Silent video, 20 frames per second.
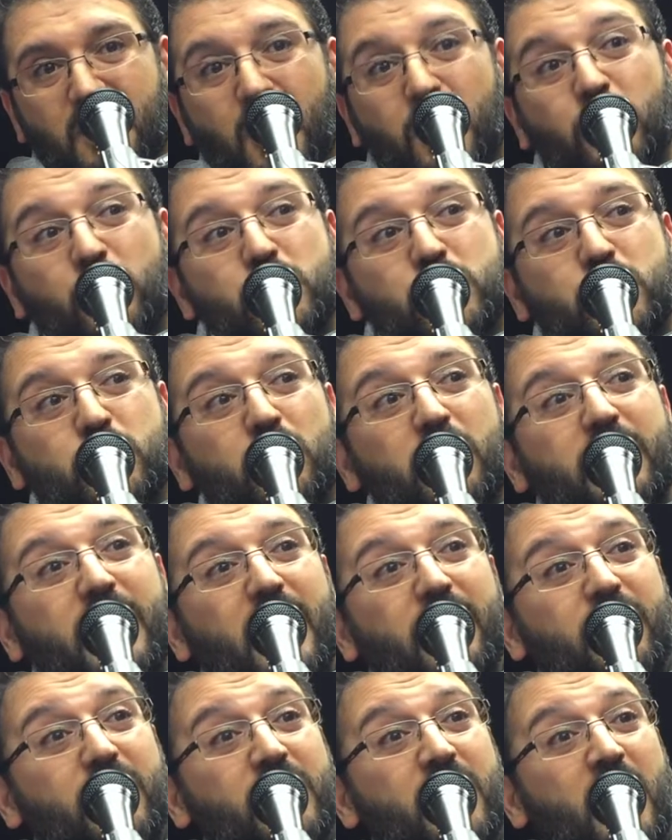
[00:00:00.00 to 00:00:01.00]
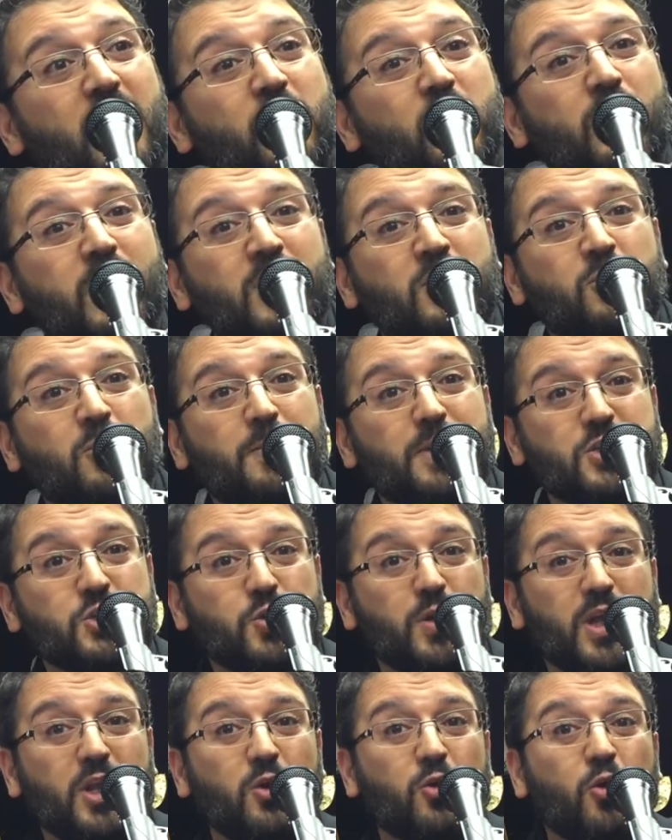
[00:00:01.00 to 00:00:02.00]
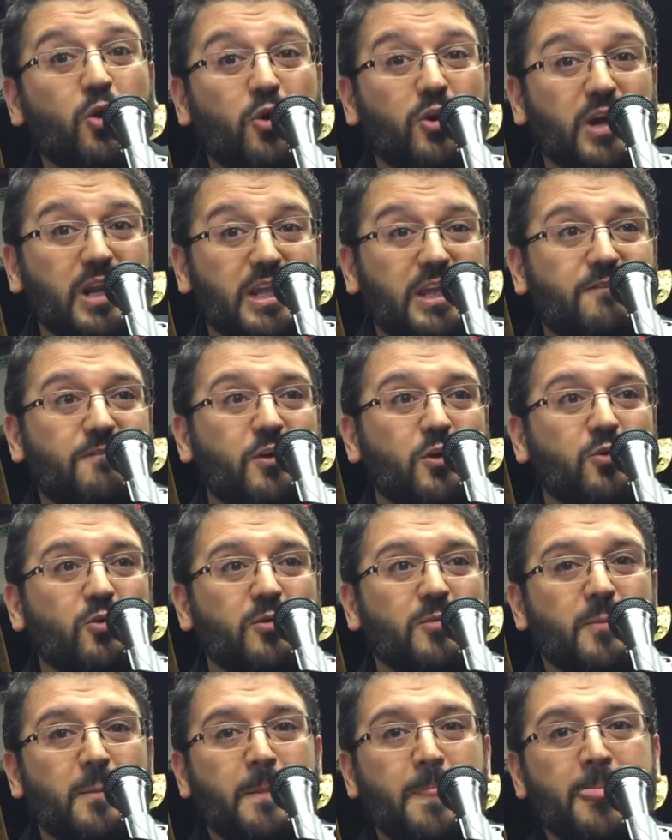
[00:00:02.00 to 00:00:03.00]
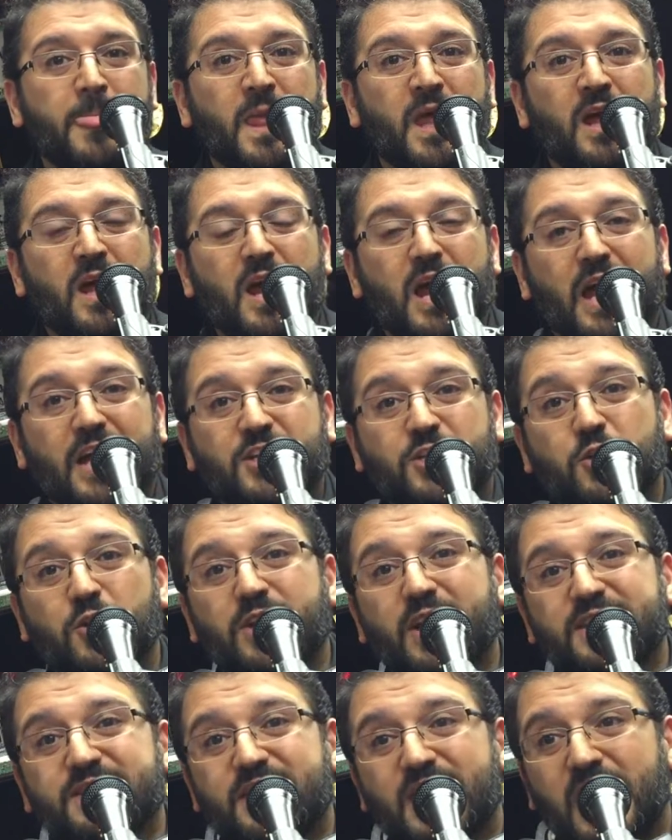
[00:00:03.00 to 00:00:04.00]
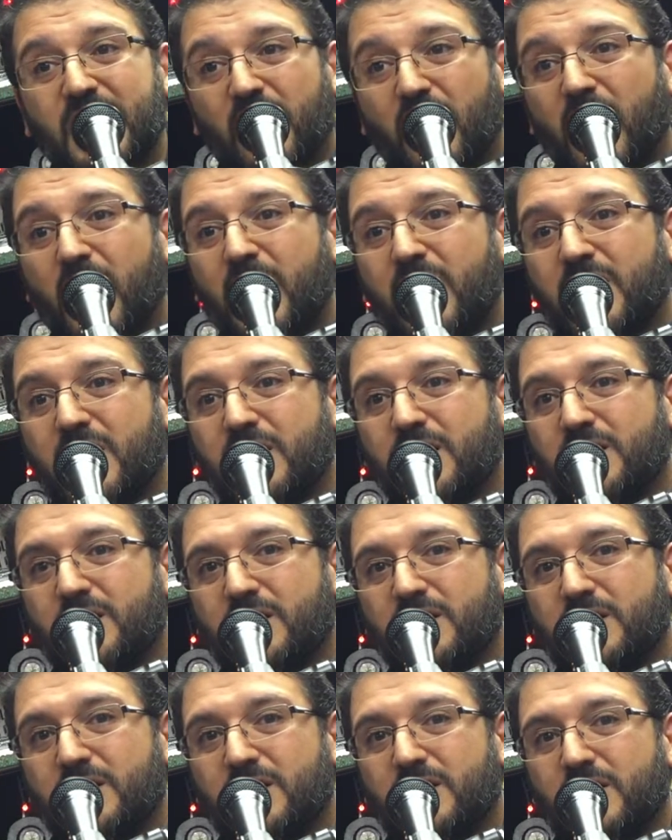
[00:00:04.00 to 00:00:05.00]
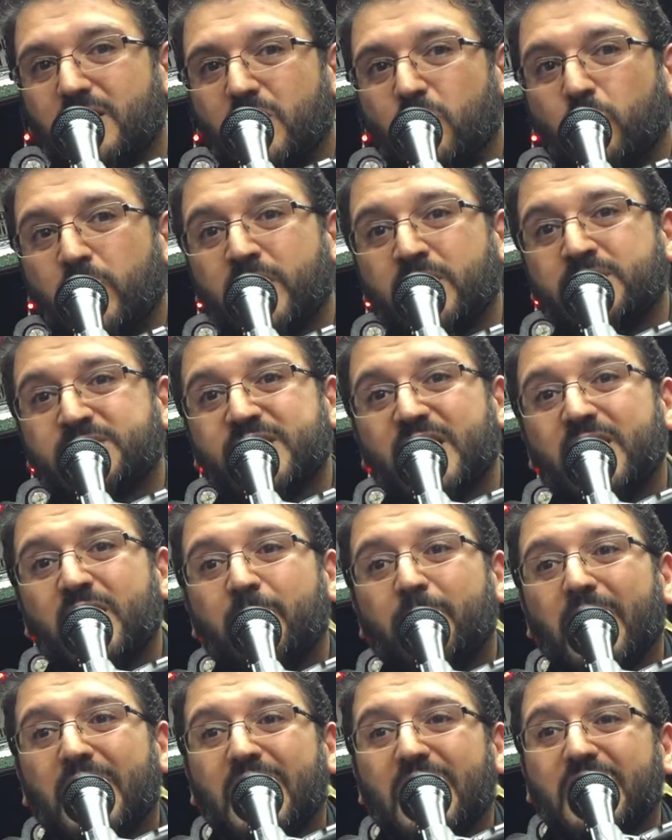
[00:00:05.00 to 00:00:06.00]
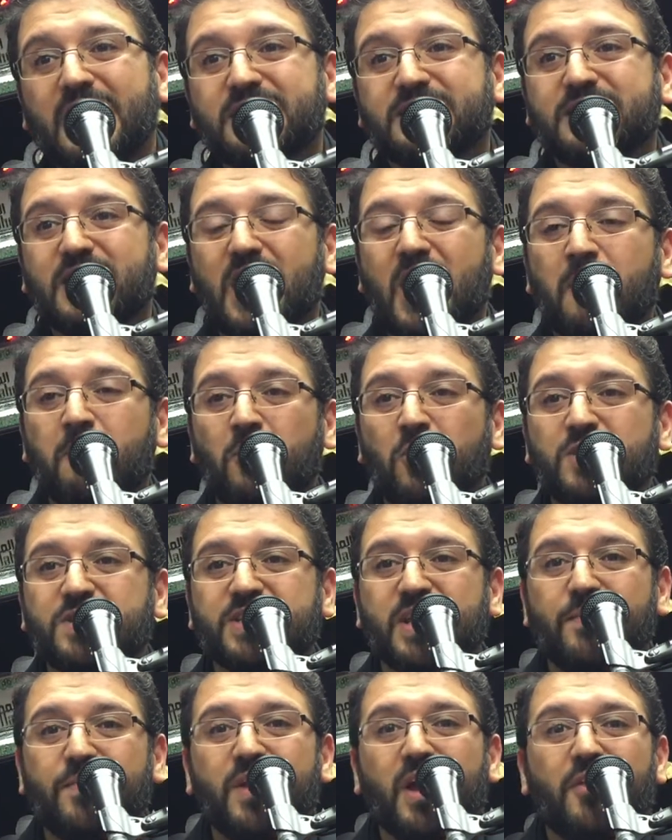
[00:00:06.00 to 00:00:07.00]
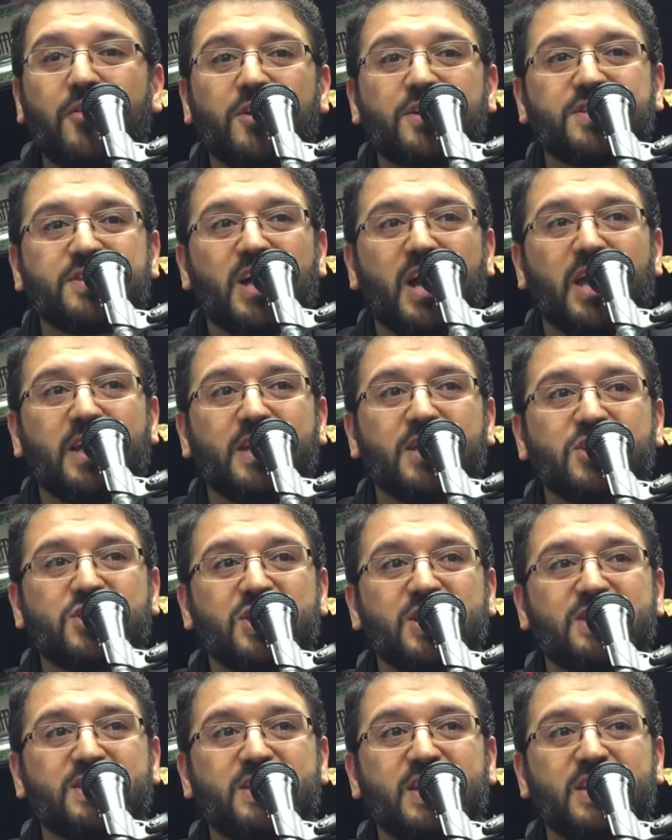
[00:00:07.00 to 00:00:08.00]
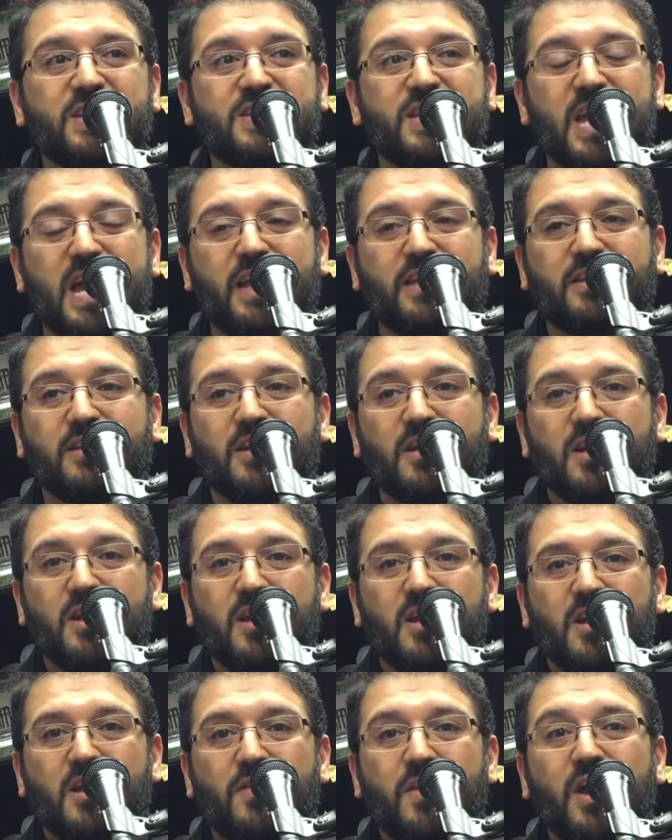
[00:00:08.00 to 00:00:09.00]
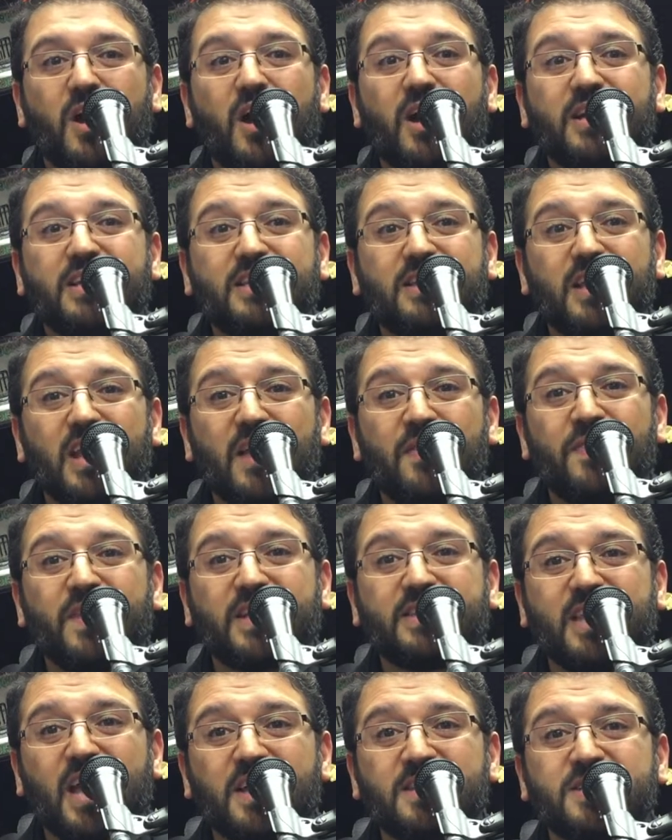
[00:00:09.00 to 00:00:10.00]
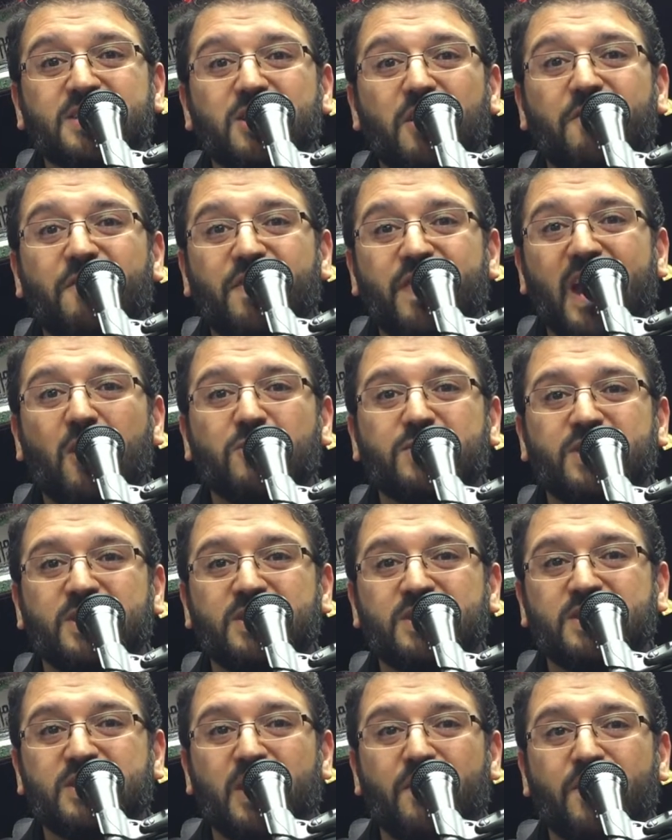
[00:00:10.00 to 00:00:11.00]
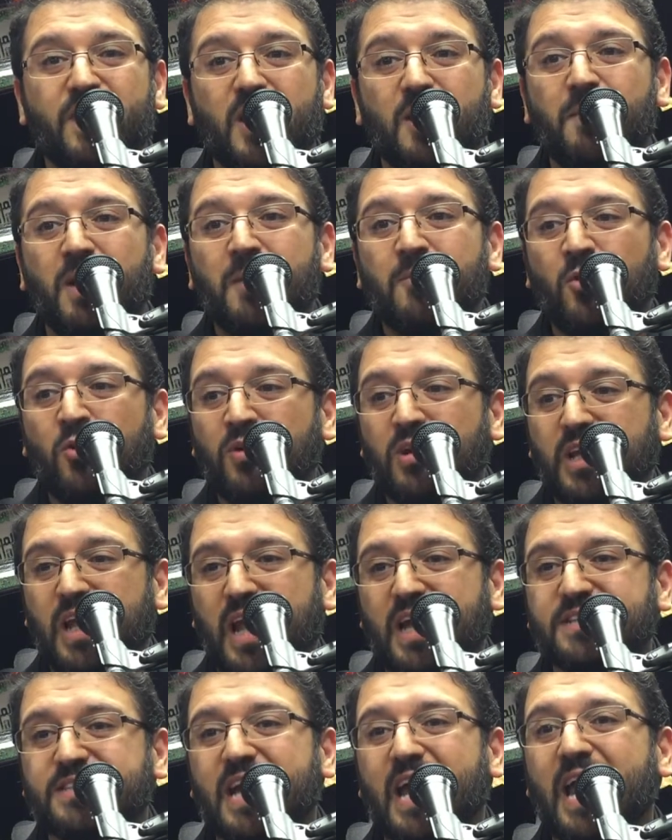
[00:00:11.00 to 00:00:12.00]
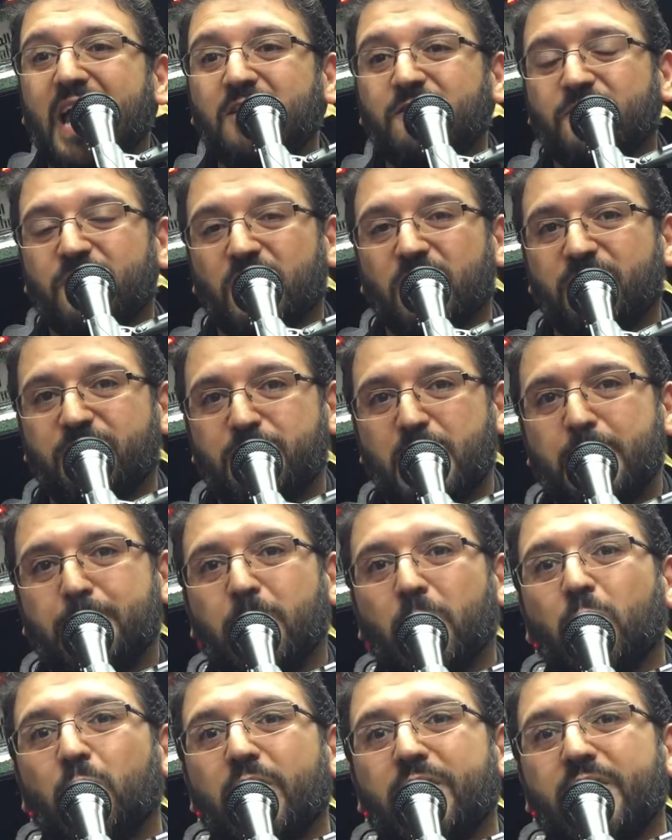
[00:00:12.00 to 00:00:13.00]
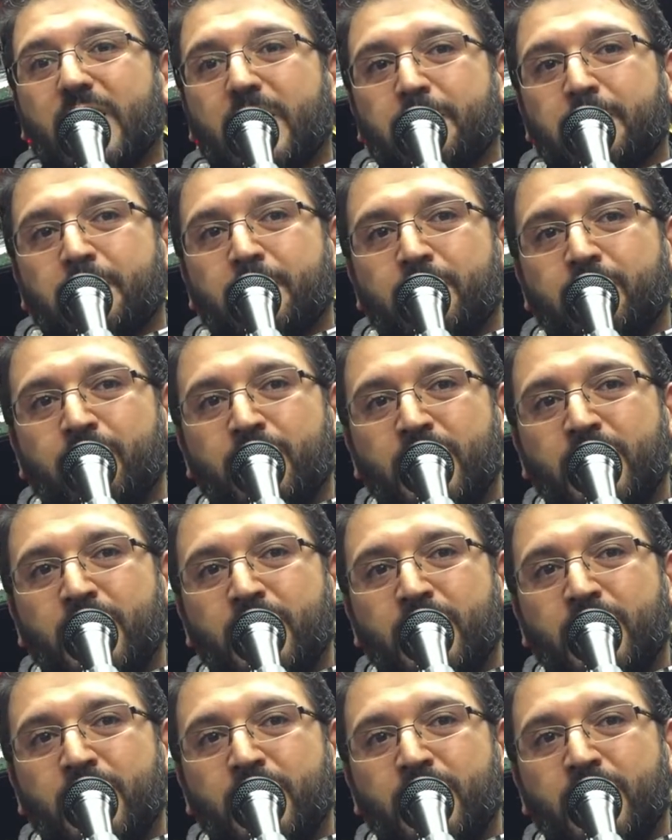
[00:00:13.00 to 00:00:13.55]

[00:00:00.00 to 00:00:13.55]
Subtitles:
Are you sure that they're not going to betray you or leave you? As good as they are, when Zainab alayhi salam looks at the other side and she sees that they are in the tens of thousands and the Imam only has a handful of people with him.